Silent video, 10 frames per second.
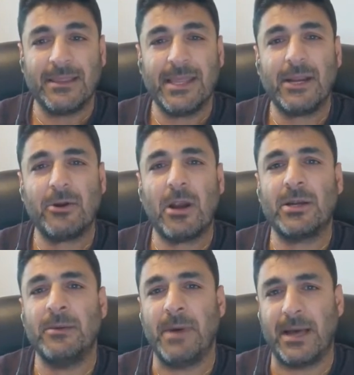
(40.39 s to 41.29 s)
The
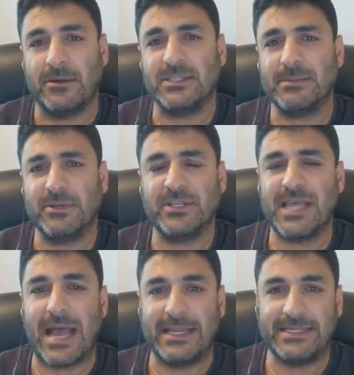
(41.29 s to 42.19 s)
hierarchical model is similar to
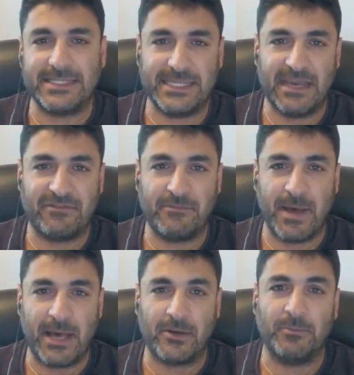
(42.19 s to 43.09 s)
the IETF
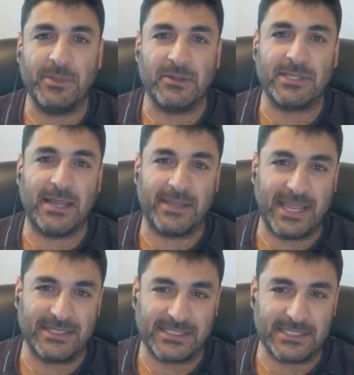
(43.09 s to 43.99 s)
model built on the
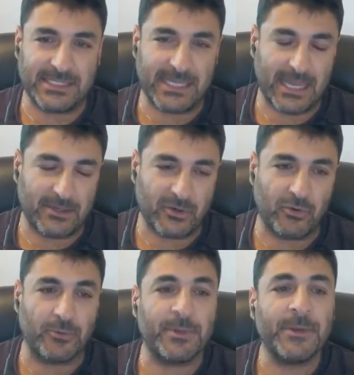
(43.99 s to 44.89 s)
ACTN group.